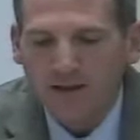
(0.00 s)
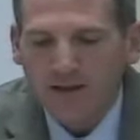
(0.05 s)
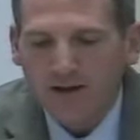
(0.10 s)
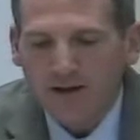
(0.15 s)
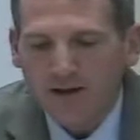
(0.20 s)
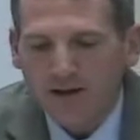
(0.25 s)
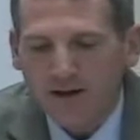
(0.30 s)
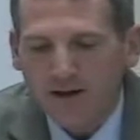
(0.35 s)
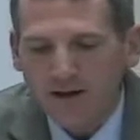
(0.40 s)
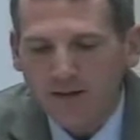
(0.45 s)

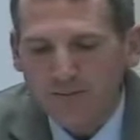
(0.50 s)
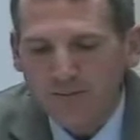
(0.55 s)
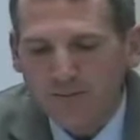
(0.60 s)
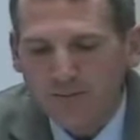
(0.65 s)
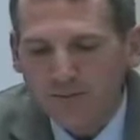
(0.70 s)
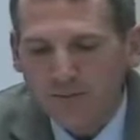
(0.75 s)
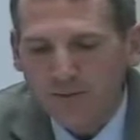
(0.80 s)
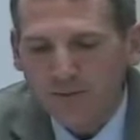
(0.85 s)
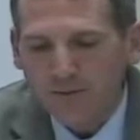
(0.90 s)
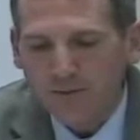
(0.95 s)
Um,
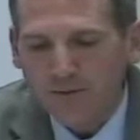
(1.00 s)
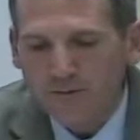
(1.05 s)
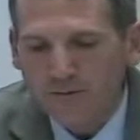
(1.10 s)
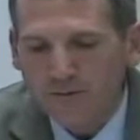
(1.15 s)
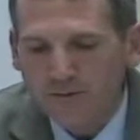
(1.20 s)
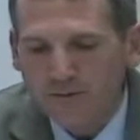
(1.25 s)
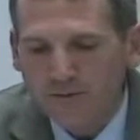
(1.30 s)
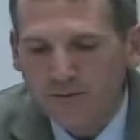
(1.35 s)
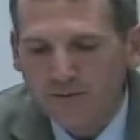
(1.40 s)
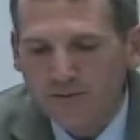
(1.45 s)
we would
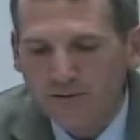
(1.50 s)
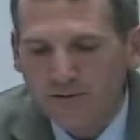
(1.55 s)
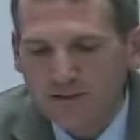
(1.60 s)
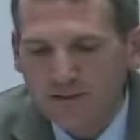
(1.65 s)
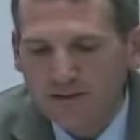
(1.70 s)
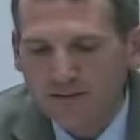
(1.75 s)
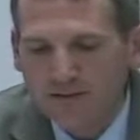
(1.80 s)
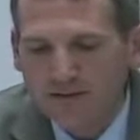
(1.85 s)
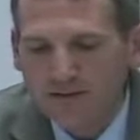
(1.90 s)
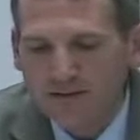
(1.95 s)
reduce
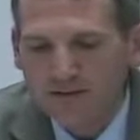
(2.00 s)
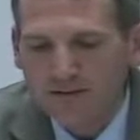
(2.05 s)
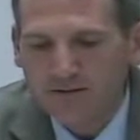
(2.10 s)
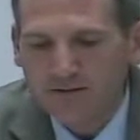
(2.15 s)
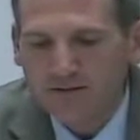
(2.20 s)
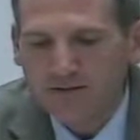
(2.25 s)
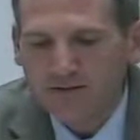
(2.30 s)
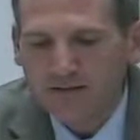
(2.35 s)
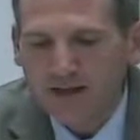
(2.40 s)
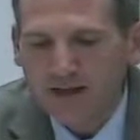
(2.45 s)
life skills
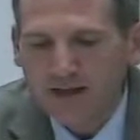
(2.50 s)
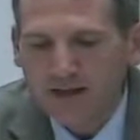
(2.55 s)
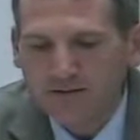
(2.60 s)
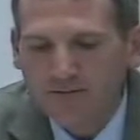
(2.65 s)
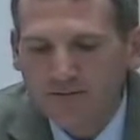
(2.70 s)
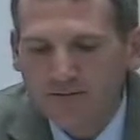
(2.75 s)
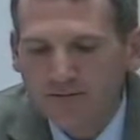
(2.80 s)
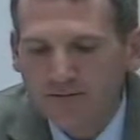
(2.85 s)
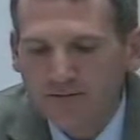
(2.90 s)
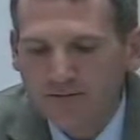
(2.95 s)

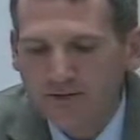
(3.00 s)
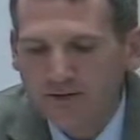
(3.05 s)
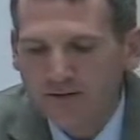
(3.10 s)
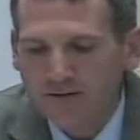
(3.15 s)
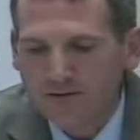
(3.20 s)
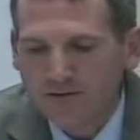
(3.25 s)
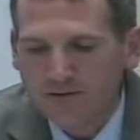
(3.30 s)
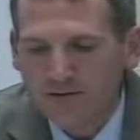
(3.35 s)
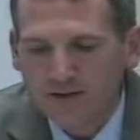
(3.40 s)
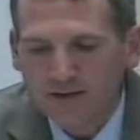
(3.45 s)
staff and
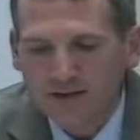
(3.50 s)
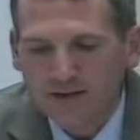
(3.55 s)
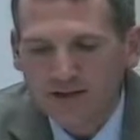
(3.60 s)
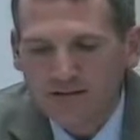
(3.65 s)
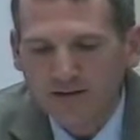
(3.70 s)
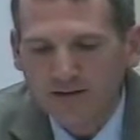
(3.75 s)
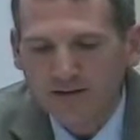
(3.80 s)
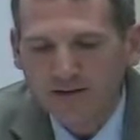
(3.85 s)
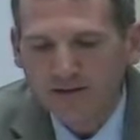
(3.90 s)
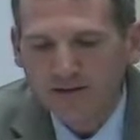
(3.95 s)
transfer that
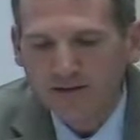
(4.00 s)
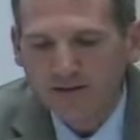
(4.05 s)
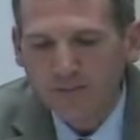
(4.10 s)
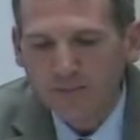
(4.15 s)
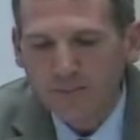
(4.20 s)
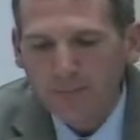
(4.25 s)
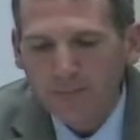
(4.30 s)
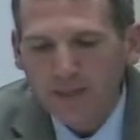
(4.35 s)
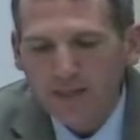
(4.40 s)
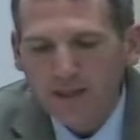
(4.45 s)
teacher.
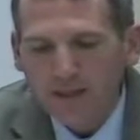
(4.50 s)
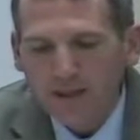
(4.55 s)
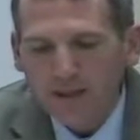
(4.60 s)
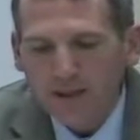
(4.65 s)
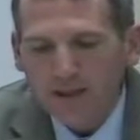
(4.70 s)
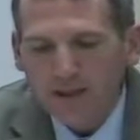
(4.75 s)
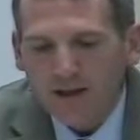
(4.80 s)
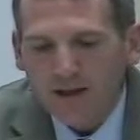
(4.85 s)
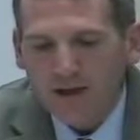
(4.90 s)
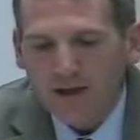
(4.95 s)

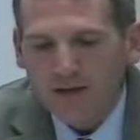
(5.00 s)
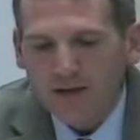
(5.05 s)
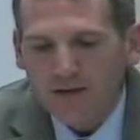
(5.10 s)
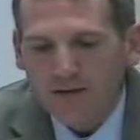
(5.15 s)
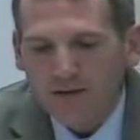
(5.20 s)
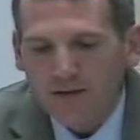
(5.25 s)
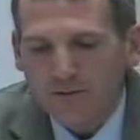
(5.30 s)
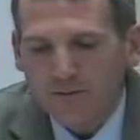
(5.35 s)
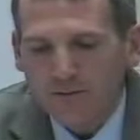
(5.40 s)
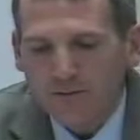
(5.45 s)
Uh,
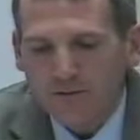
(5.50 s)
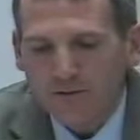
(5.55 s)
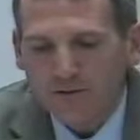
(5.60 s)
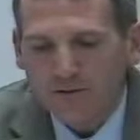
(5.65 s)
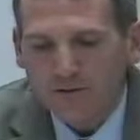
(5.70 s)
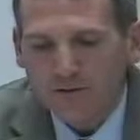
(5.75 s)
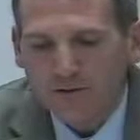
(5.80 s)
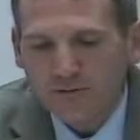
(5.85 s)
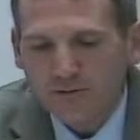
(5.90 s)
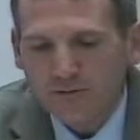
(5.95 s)
we would
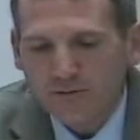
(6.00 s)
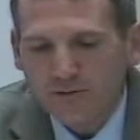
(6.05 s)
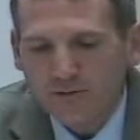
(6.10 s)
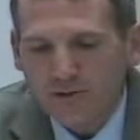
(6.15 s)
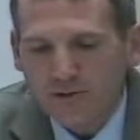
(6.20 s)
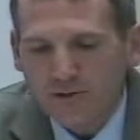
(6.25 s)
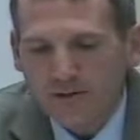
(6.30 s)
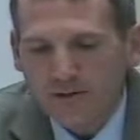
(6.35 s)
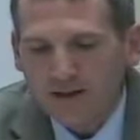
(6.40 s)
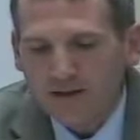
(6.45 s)
reduce
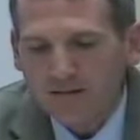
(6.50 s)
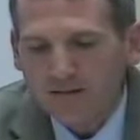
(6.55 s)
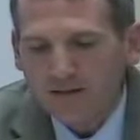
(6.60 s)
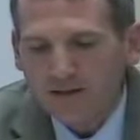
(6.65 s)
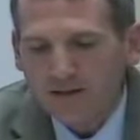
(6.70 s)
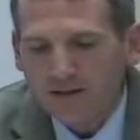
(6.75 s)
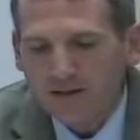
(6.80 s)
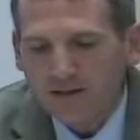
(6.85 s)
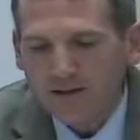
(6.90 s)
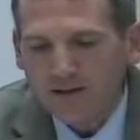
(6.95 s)
an
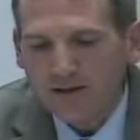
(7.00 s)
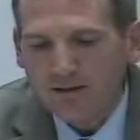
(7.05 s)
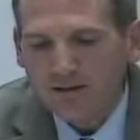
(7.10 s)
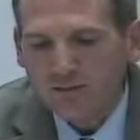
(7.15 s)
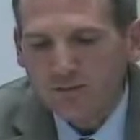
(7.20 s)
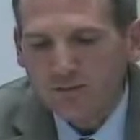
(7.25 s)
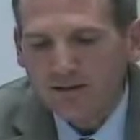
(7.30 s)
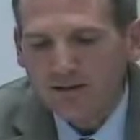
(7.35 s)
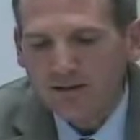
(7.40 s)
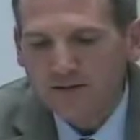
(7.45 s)
FTE in
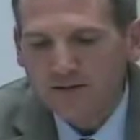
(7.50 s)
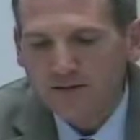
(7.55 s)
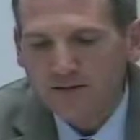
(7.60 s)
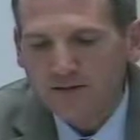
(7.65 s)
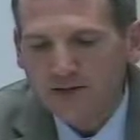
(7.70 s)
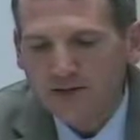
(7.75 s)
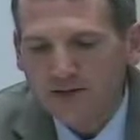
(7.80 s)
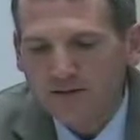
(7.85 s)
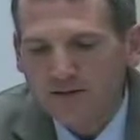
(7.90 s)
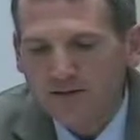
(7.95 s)
special
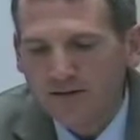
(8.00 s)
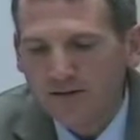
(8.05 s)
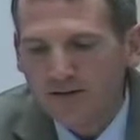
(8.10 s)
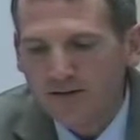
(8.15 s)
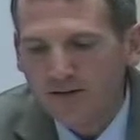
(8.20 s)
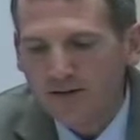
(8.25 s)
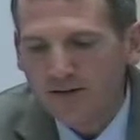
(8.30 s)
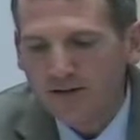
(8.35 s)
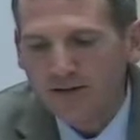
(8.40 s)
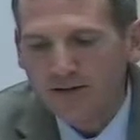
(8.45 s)

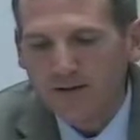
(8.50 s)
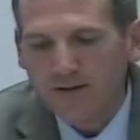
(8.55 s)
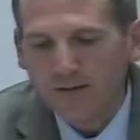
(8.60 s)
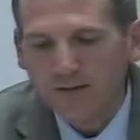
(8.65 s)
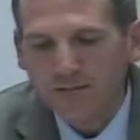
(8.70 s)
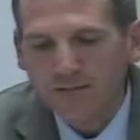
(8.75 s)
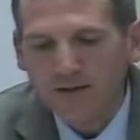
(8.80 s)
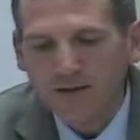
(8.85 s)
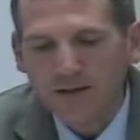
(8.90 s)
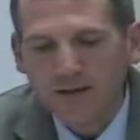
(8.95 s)
education, um,
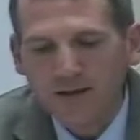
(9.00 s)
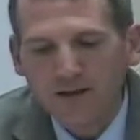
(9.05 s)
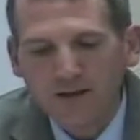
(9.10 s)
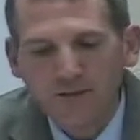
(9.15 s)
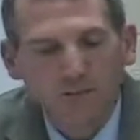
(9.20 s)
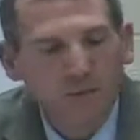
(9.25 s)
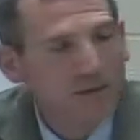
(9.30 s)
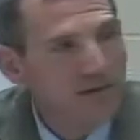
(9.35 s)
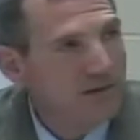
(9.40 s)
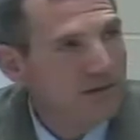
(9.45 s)
the
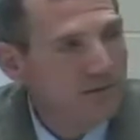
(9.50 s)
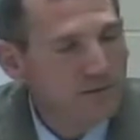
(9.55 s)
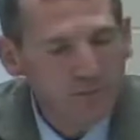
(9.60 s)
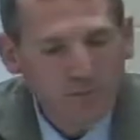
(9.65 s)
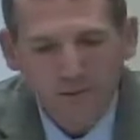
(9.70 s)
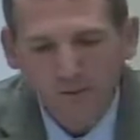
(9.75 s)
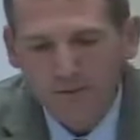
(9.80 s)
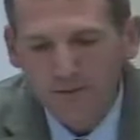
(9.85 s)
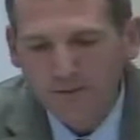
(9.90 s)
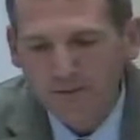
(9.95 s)
ESP
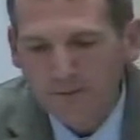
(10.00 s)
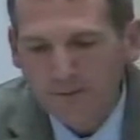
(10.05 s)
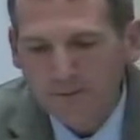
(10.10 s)
support